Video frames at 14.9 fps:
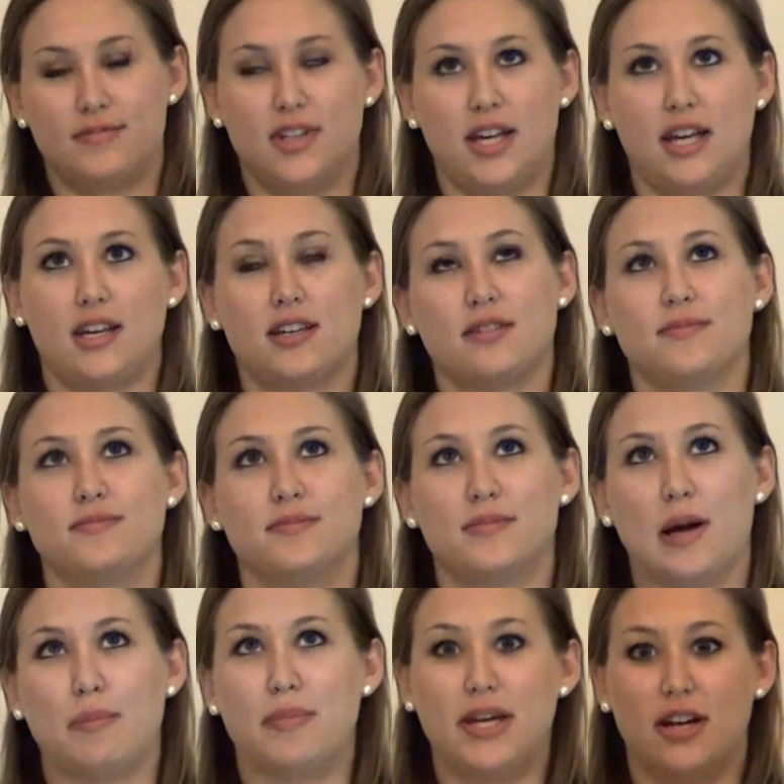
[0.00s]
like,
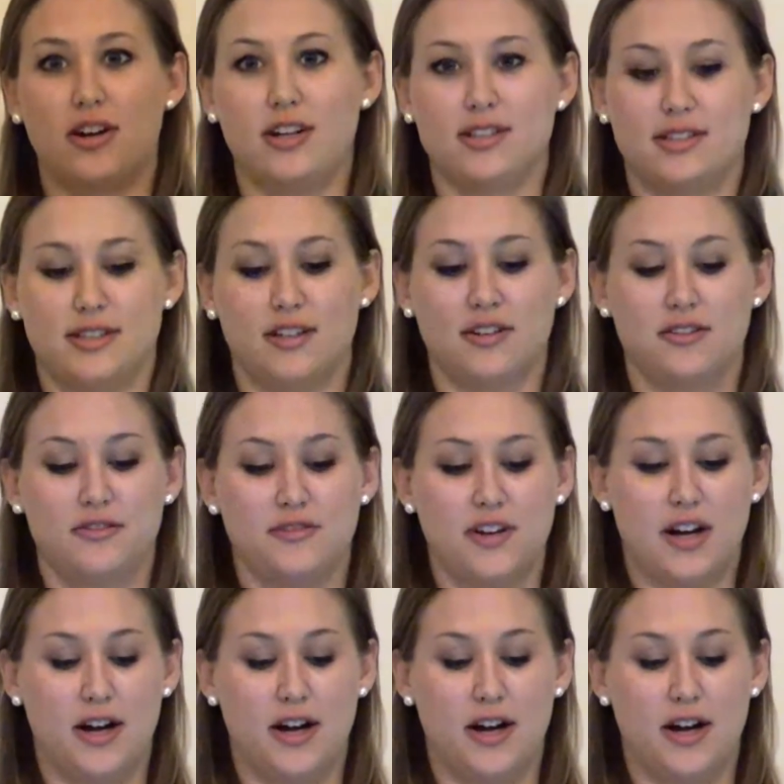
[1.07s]
appearance of